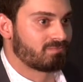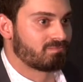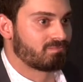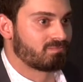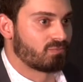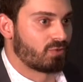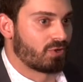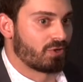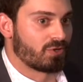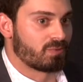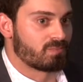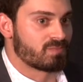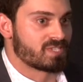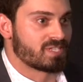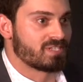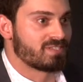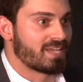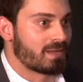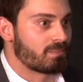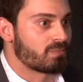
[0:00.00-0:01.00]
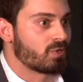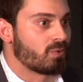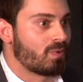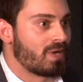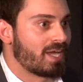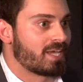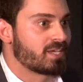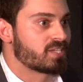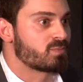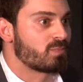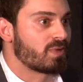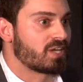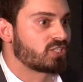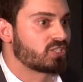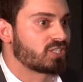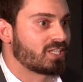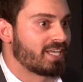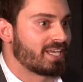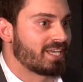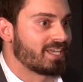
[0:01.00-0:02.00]
rooms in WA,
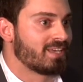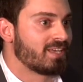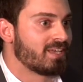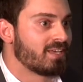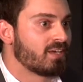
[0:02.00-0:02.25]
especially,